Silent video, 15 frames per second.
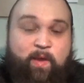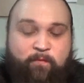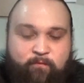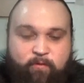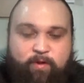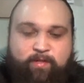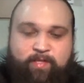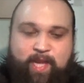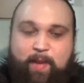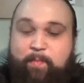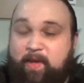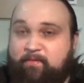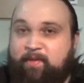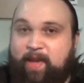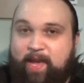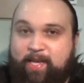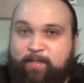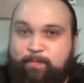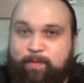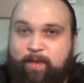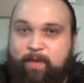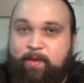So my first time I've
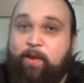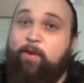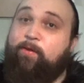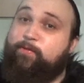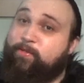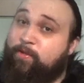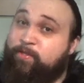cosplay